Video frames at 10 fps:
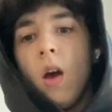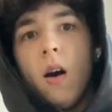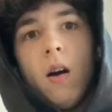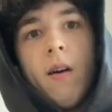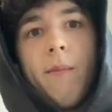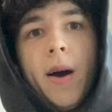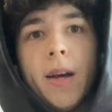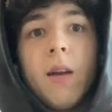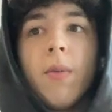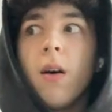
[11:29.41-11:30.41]
I get
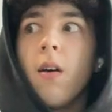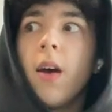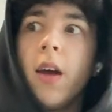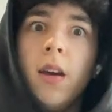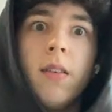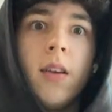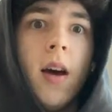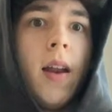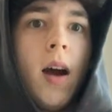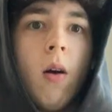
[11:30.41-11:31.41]
about 8 to
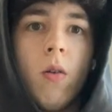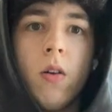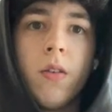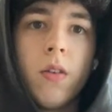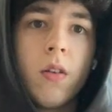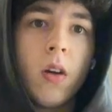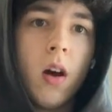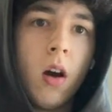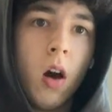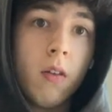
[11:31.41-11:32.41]
9 hours
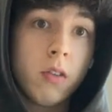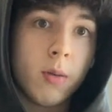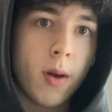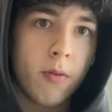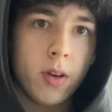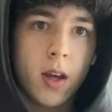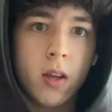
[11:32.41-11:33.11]
sleep every day.